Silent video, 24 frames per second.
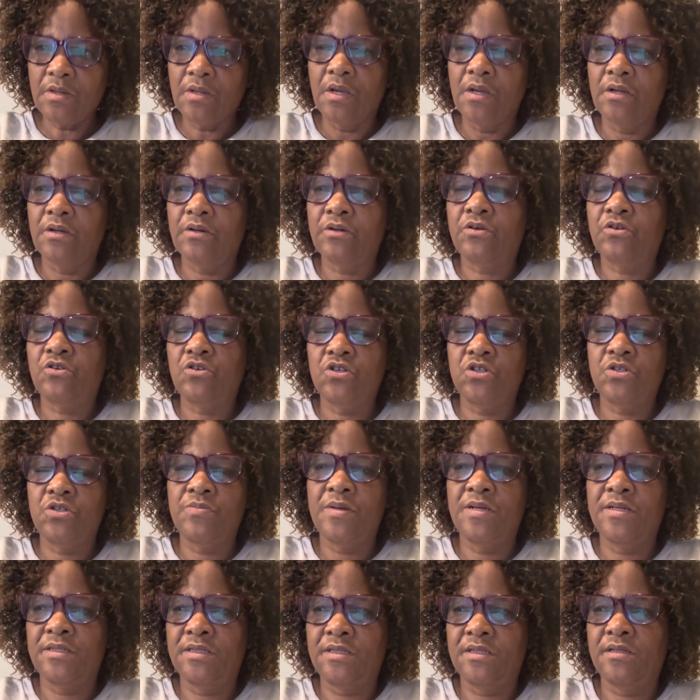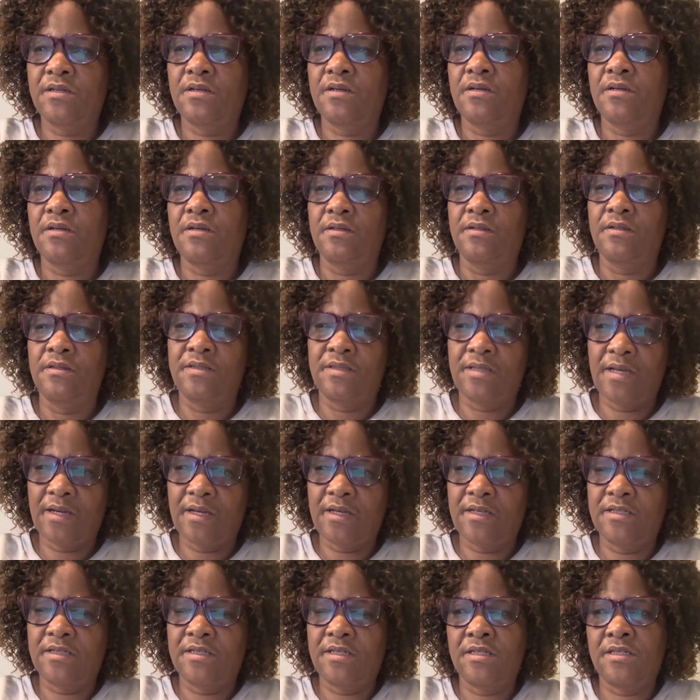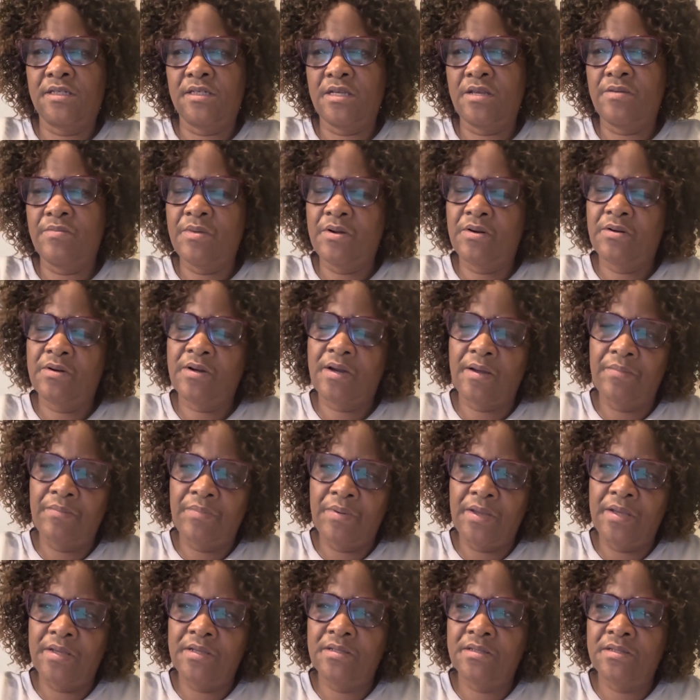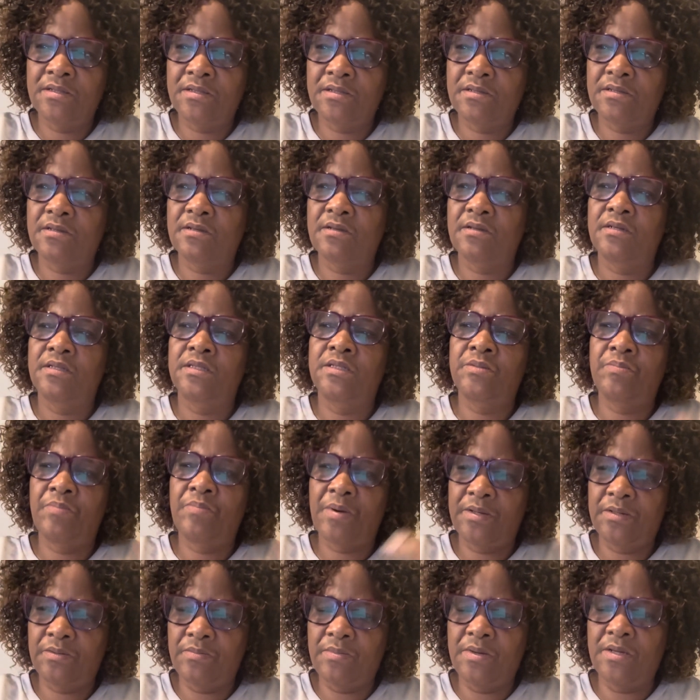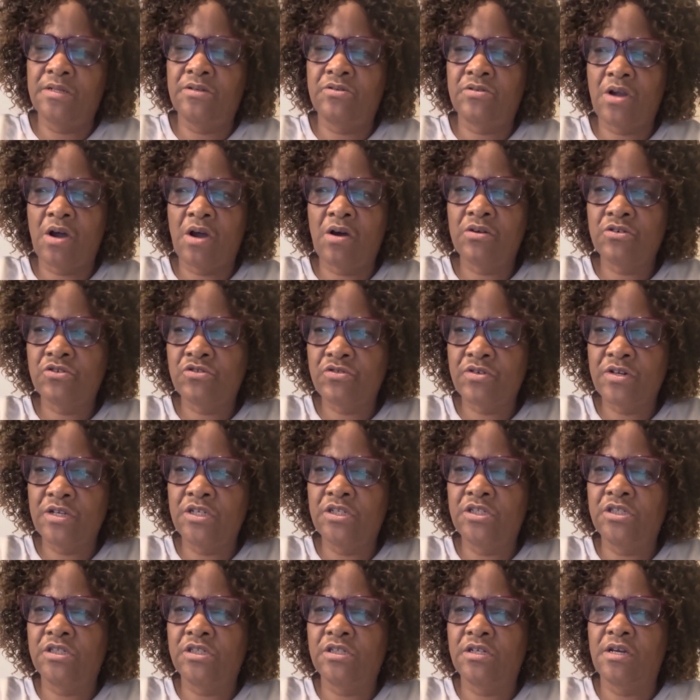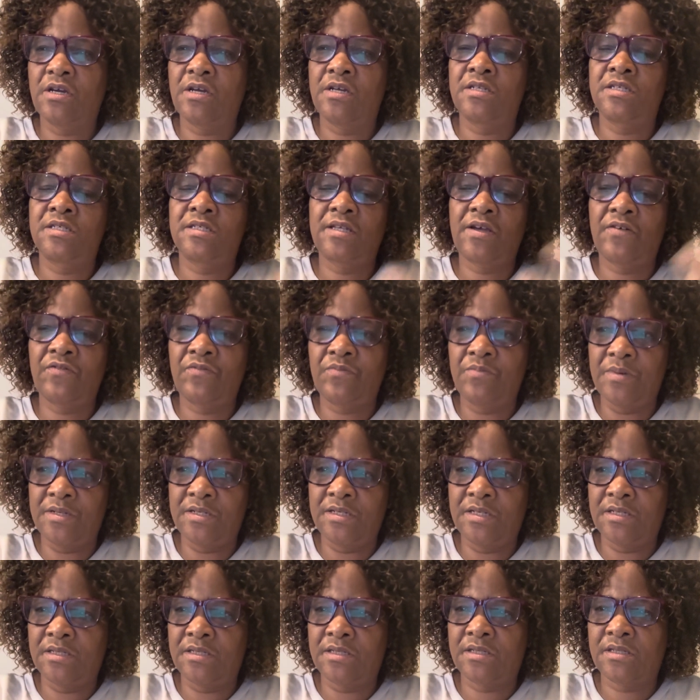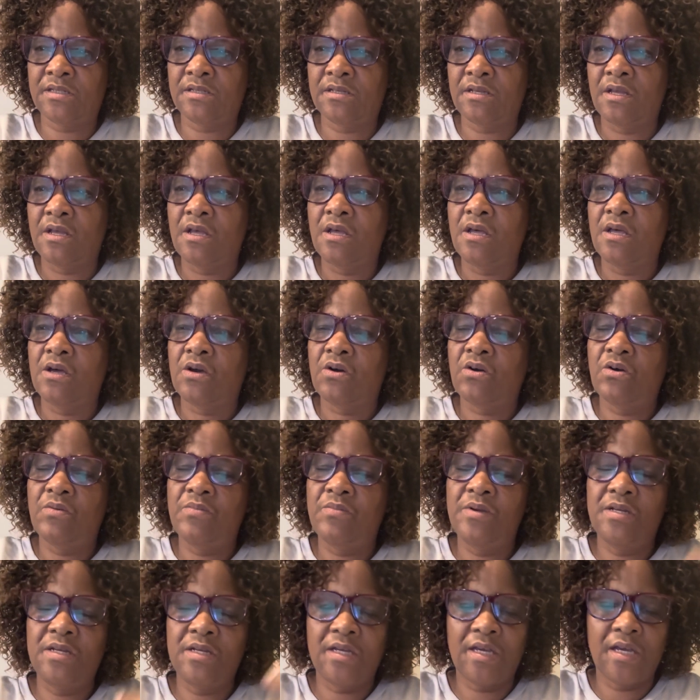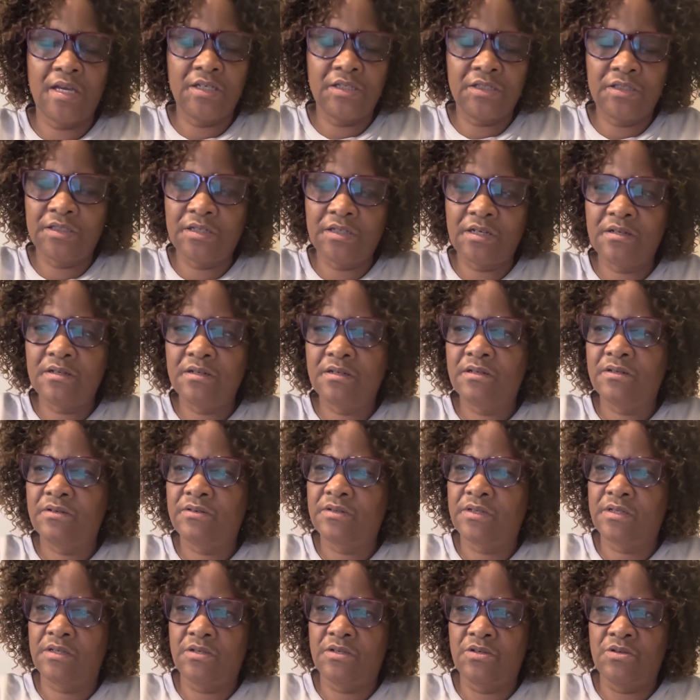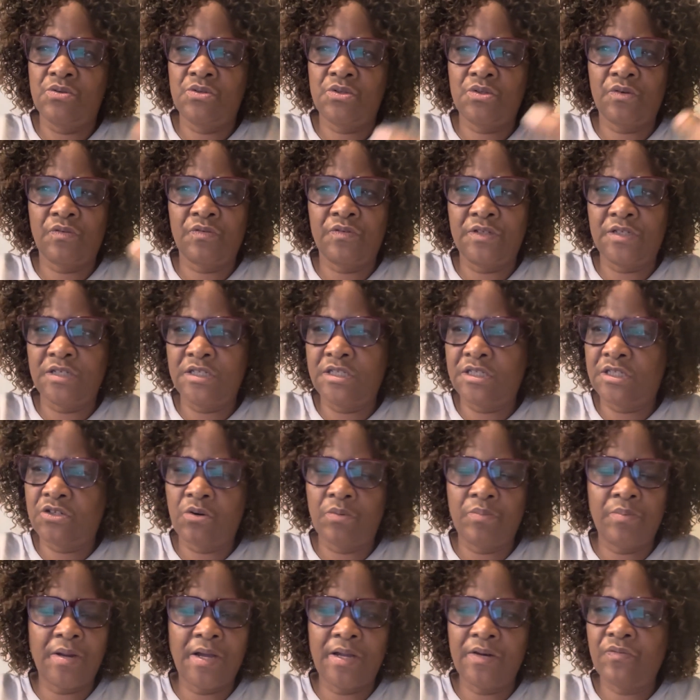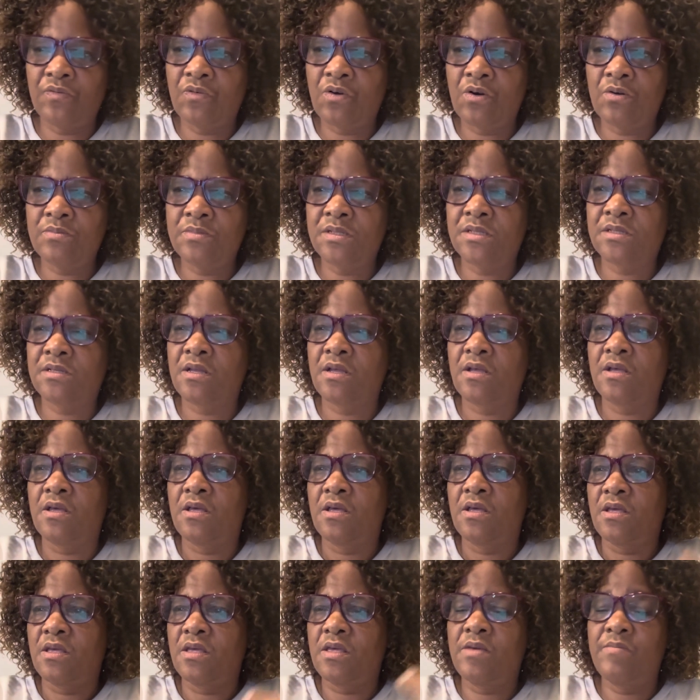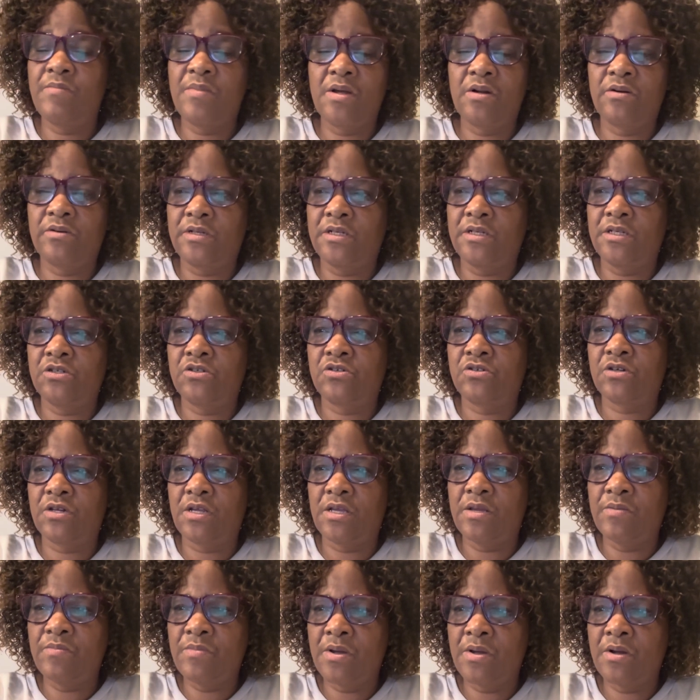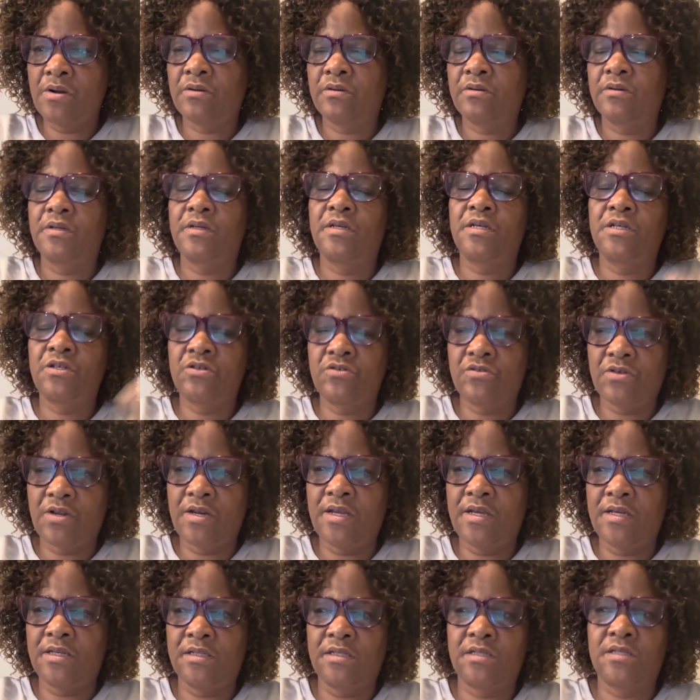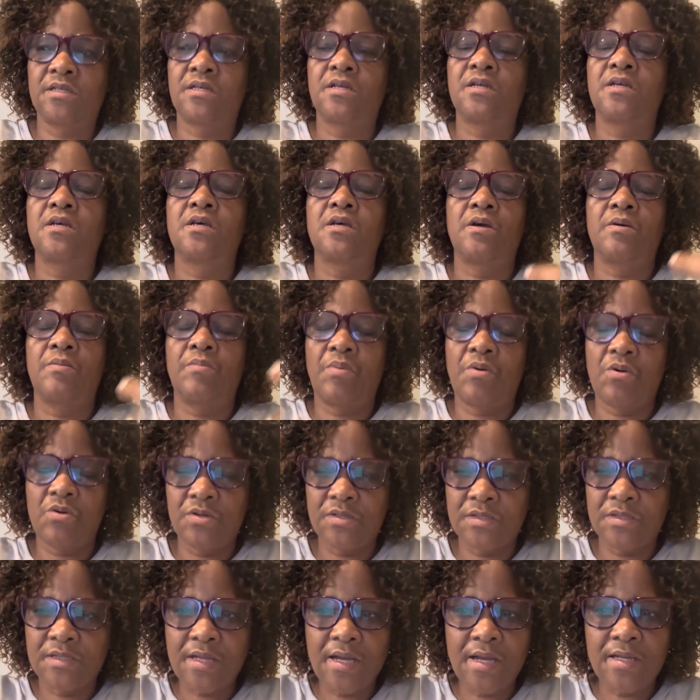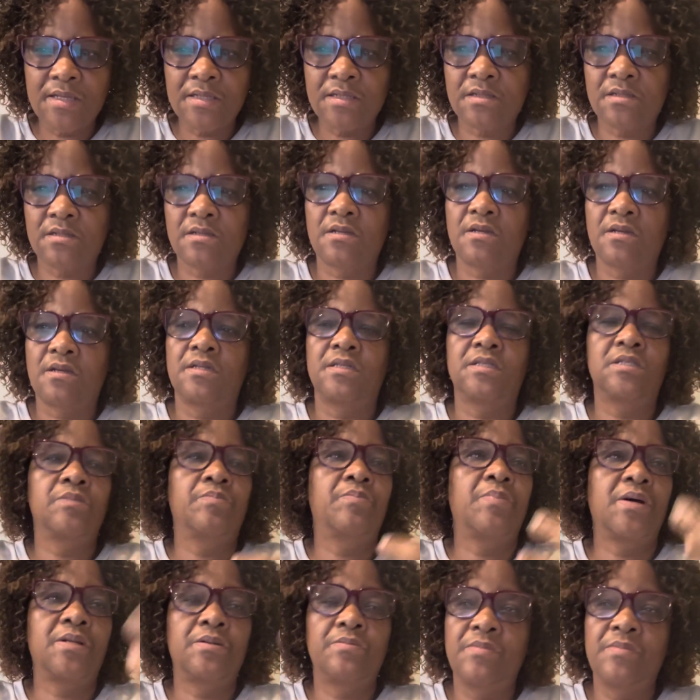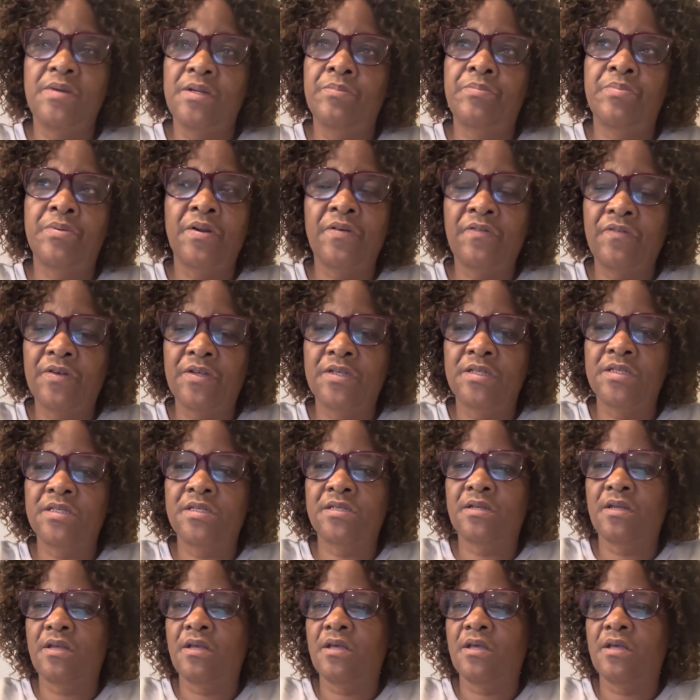Recruitment, targeted email campaigns, department outreach, and staff meetings. Communication, use of digital platforms, email, intranet, posters, department briefings,